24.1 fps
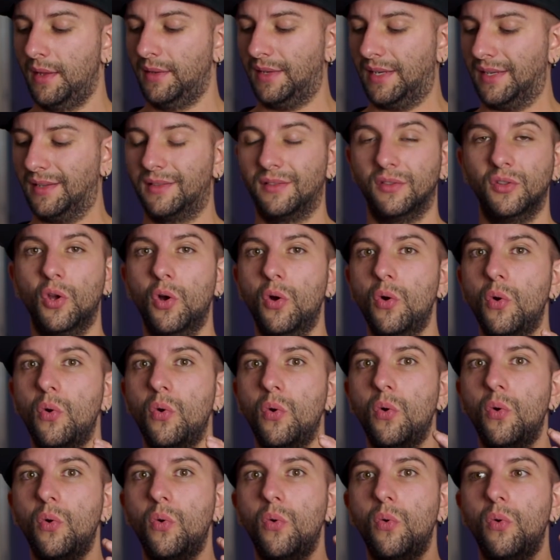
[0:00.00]
There's
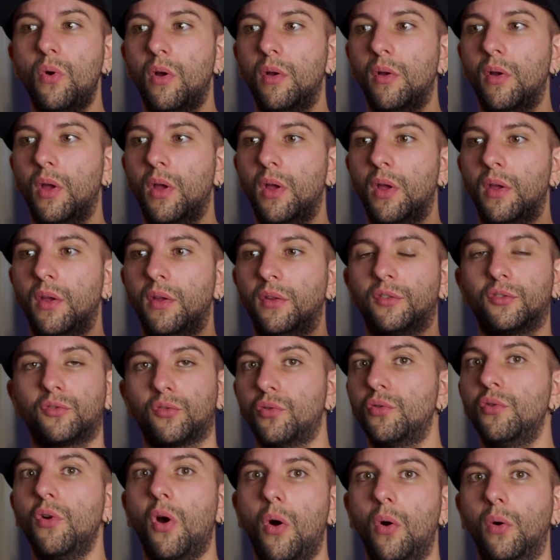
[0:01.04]
no
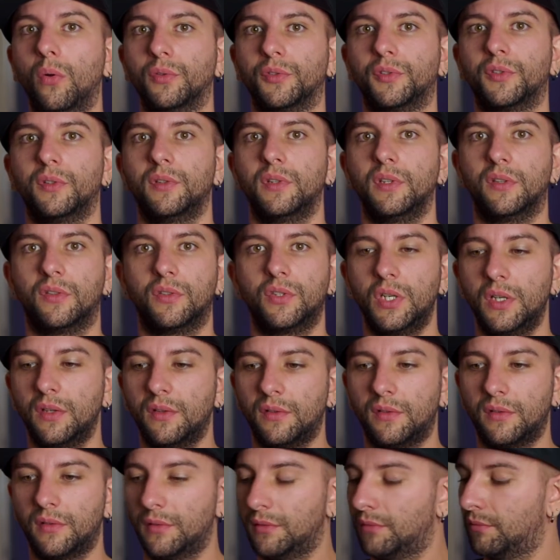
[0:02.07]
screw holes. It's
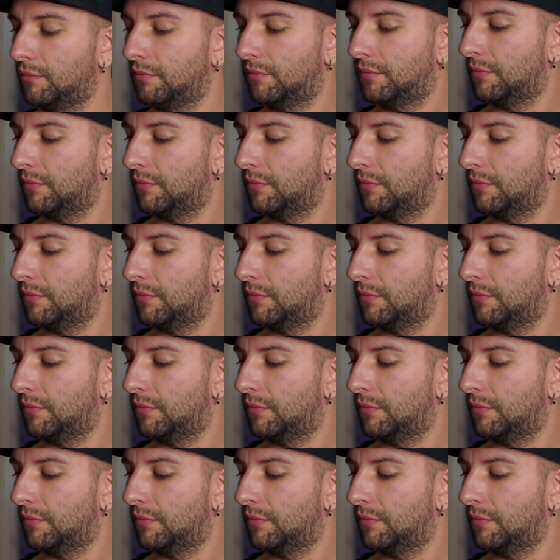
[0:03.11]
just